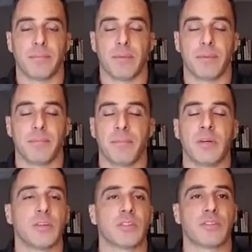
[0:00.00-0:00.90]

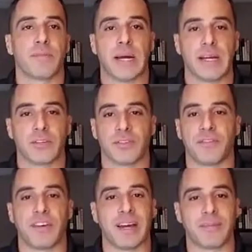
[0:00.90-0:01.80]
millions of miles of
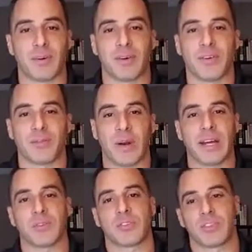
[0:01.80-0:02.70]
fiber
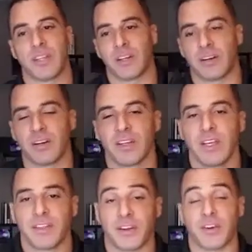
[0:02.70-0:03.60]
routes that are
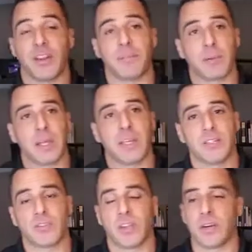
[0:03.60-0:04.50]
in
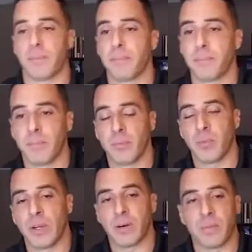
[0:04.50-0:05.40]
place.
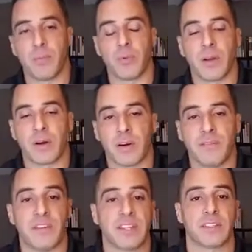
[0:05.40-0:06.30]
We are
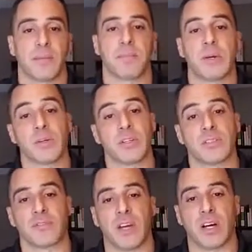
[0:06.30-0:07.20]
investing billions
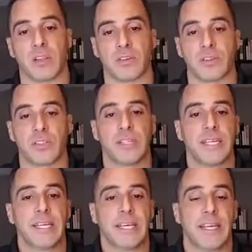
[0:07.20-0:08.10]
of dollars
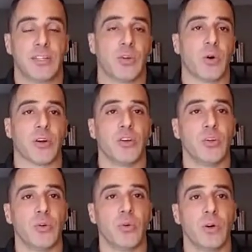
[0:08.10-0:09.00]
into our
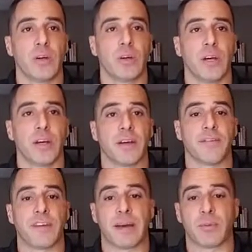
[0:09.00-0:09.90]
new
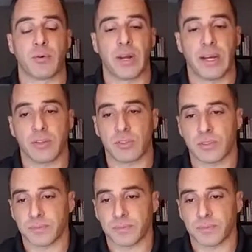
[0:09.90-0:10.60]
fiber routes,